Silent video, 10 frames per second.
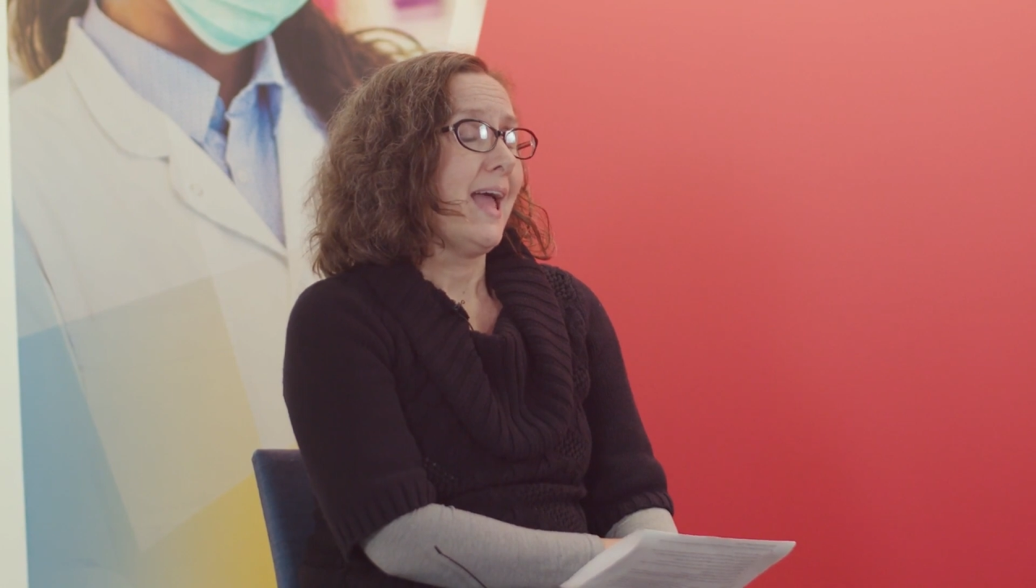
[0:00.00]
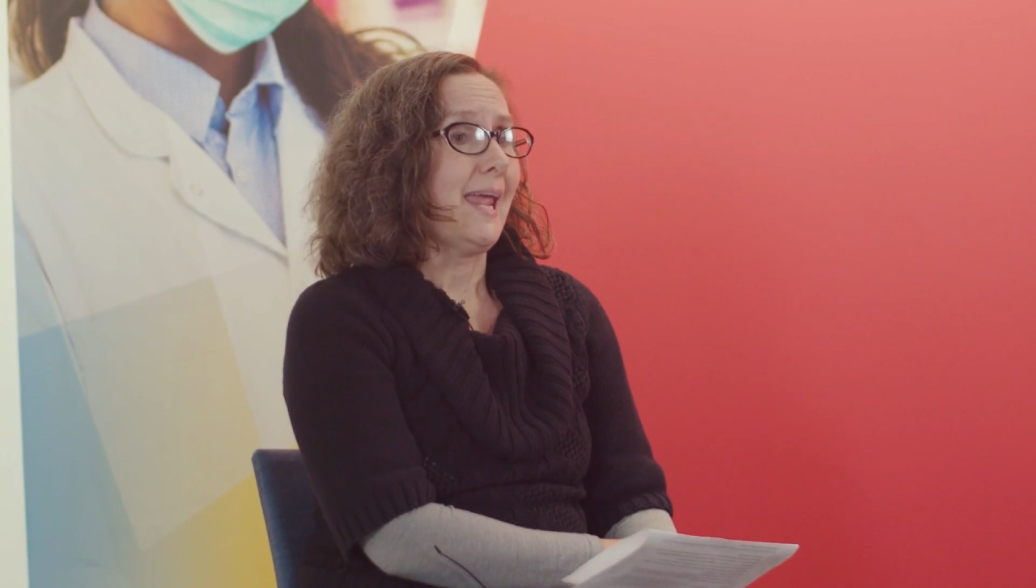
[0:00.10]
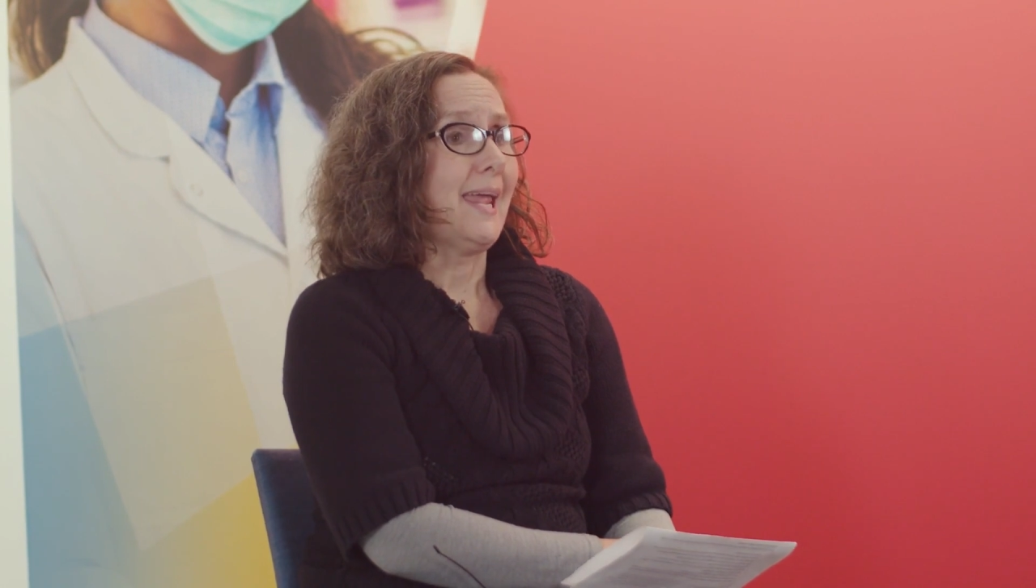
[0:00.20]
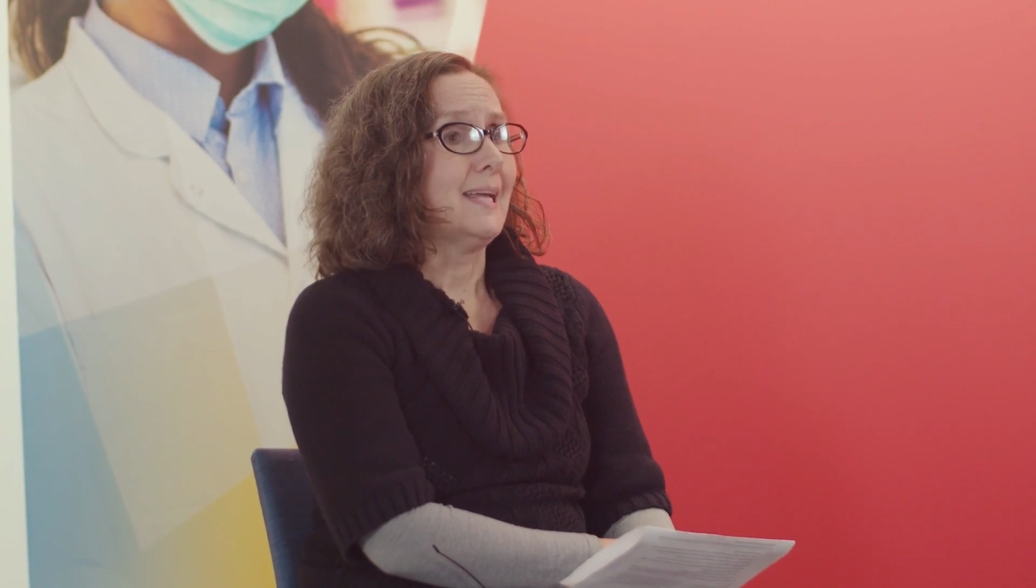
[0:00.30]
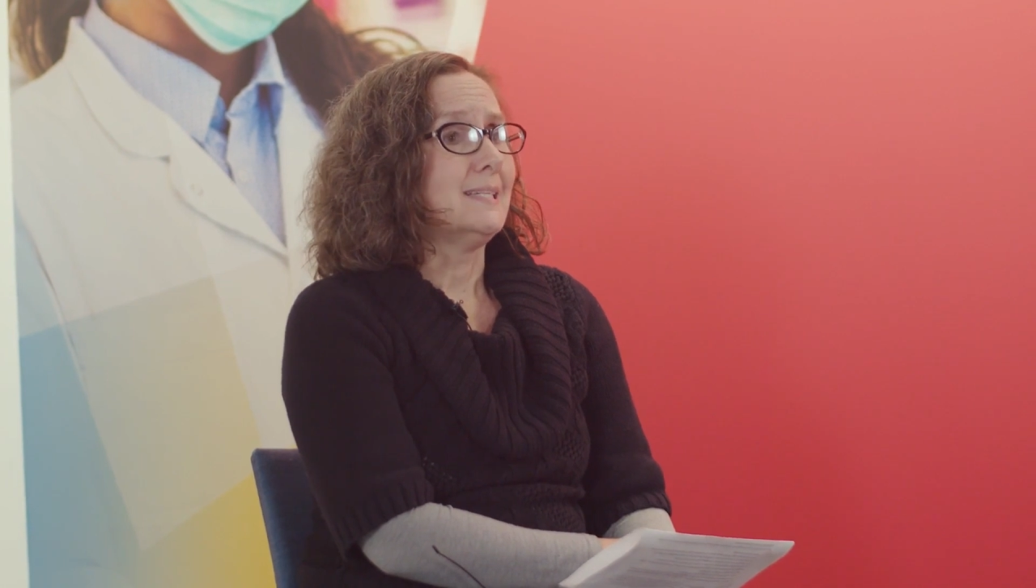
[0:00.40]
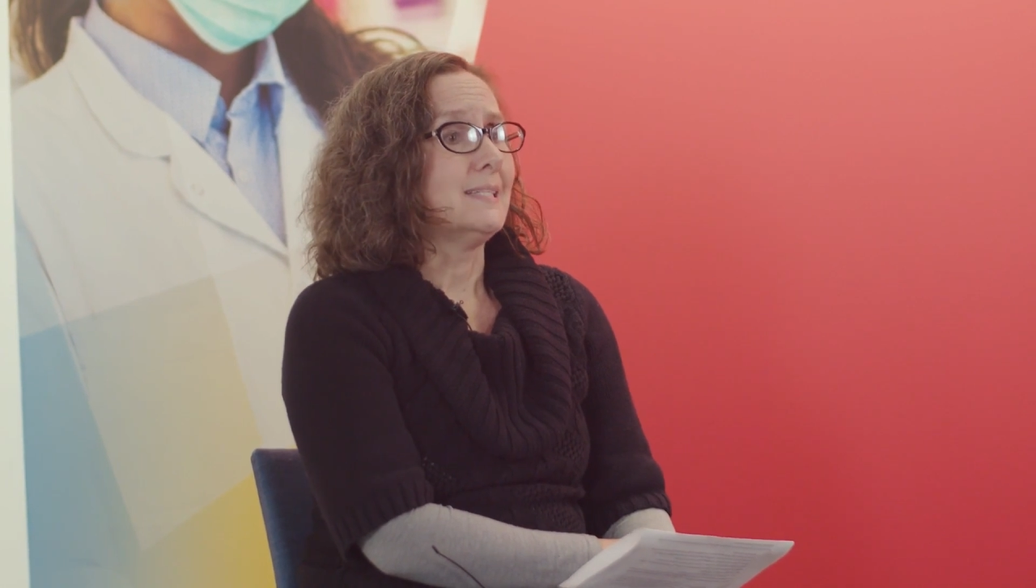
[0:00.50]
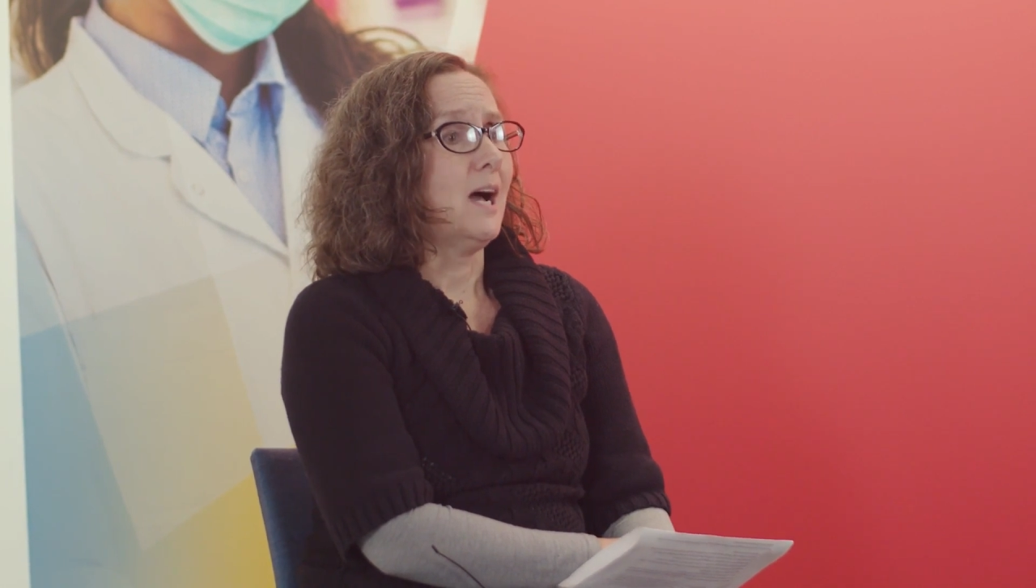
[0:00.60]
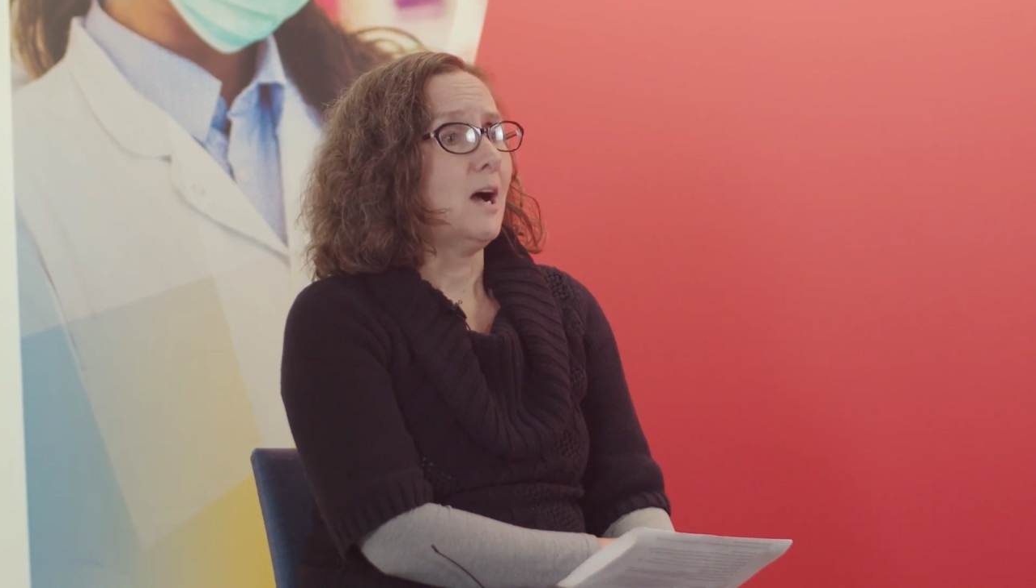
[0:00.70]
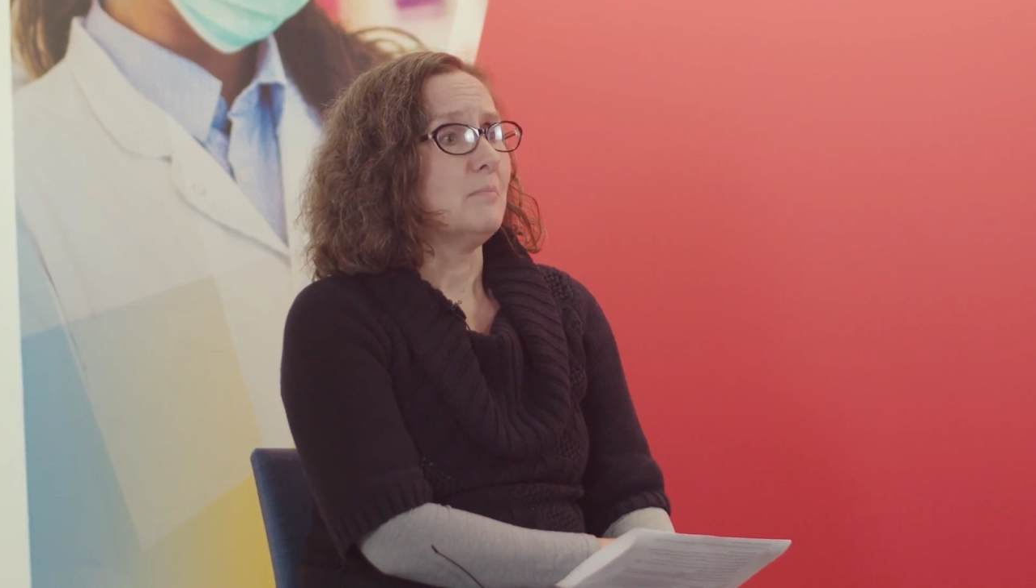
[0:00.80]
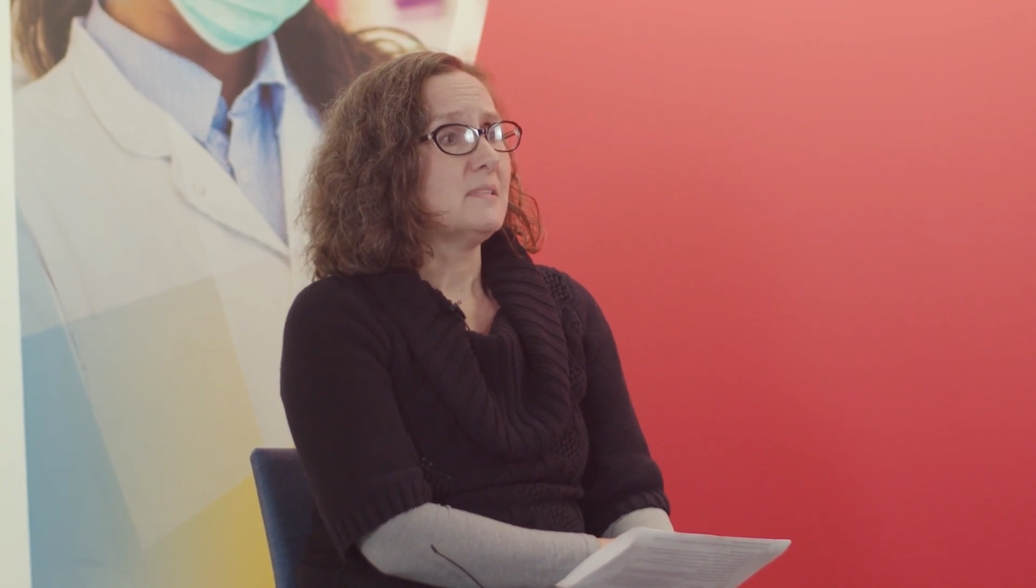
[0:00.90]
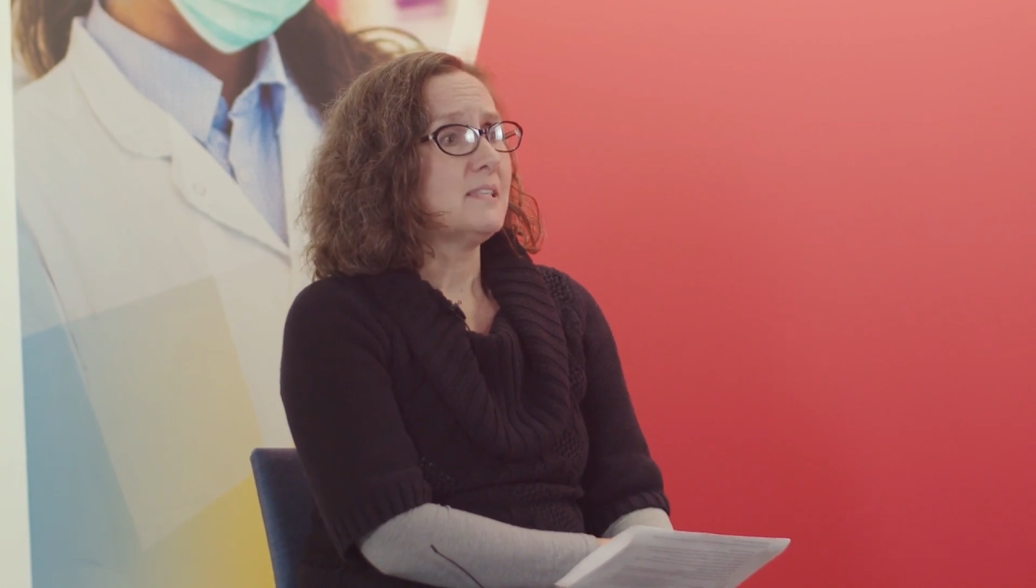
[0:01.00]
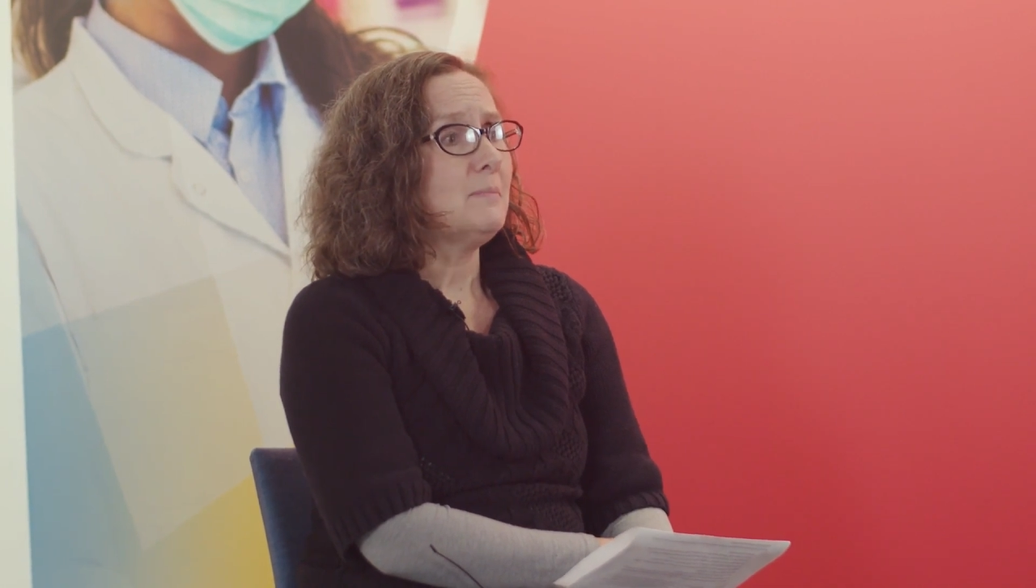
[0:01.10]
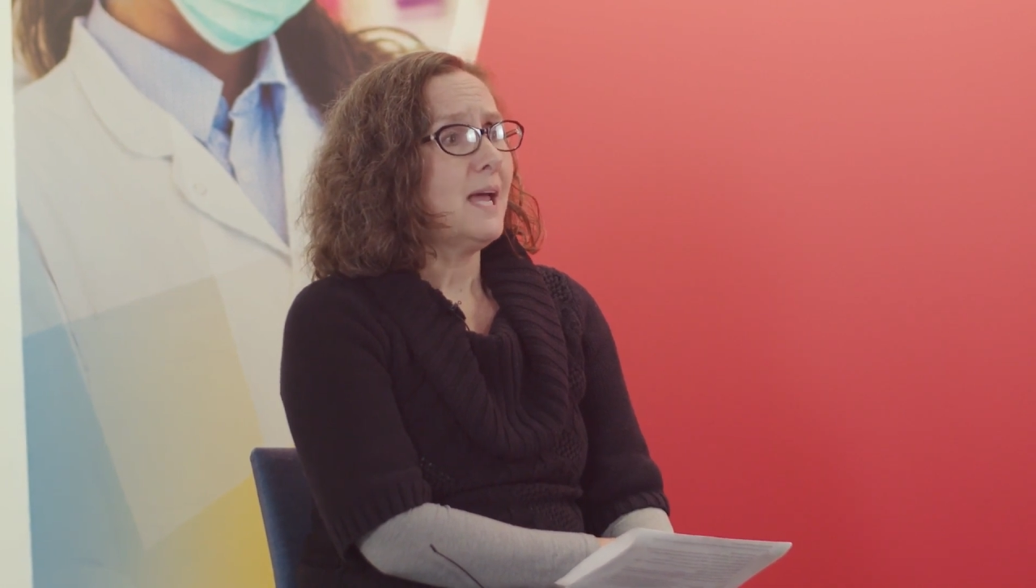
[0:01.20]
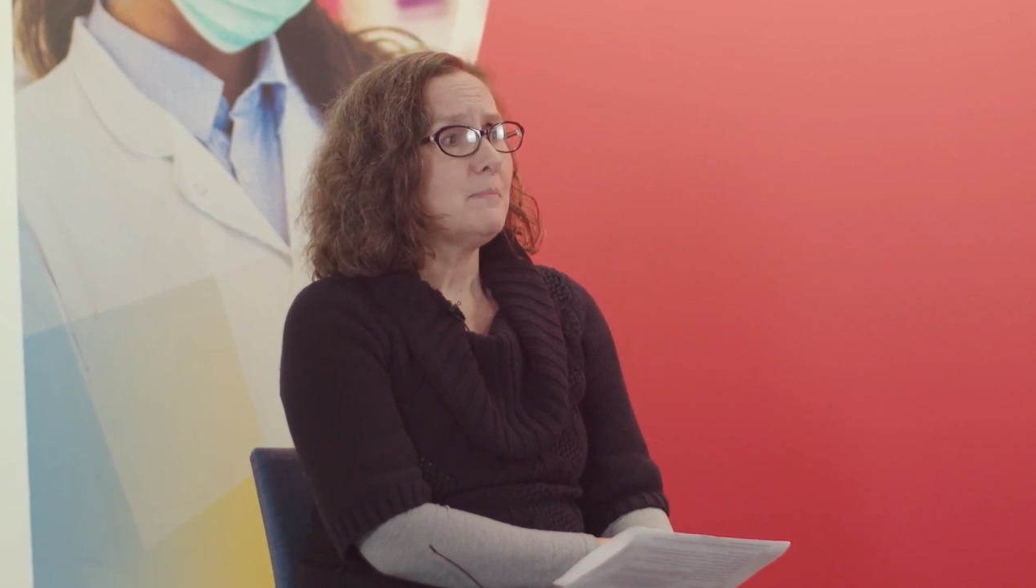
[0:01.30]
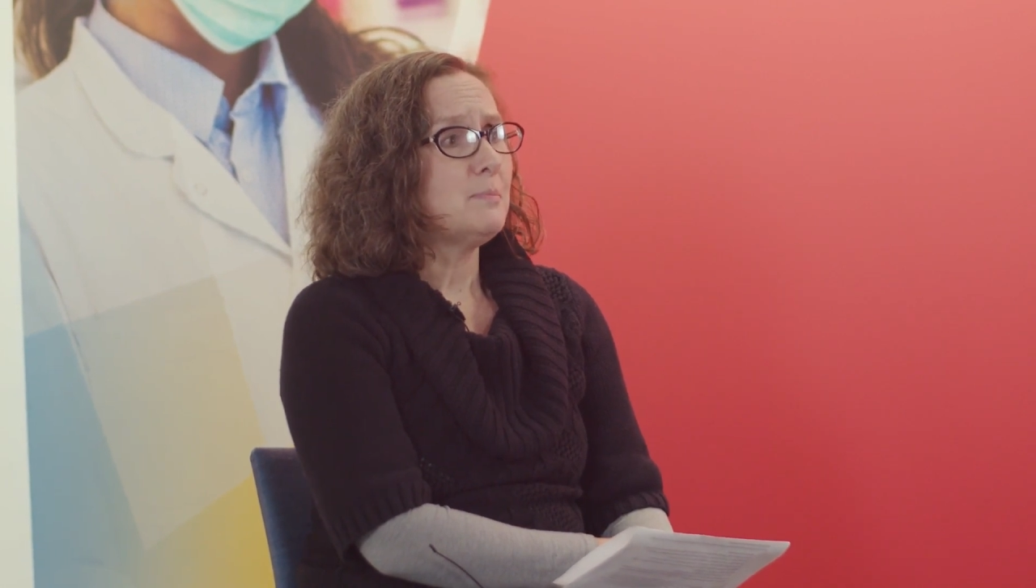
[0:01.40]
And
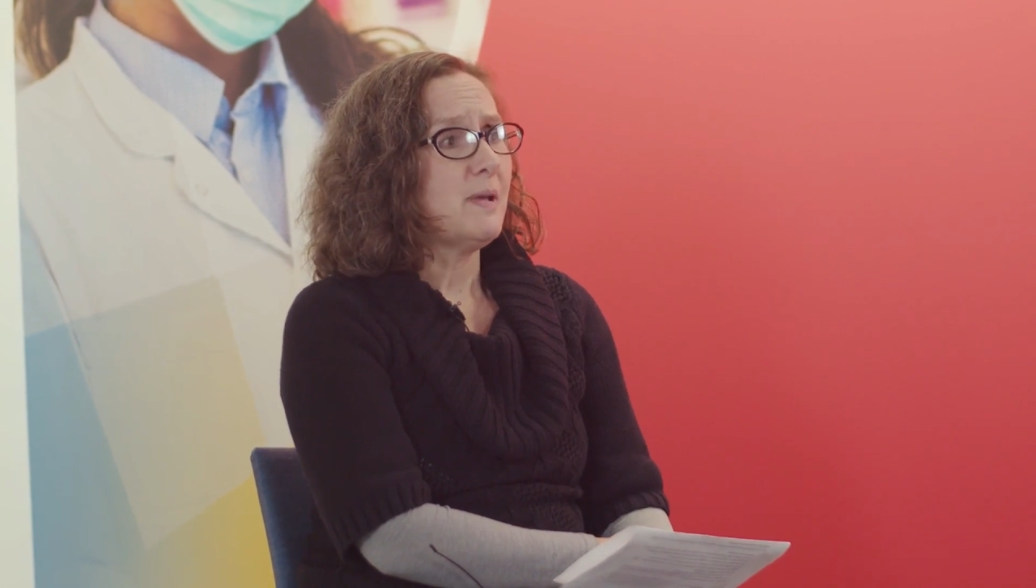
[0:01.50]
sometimes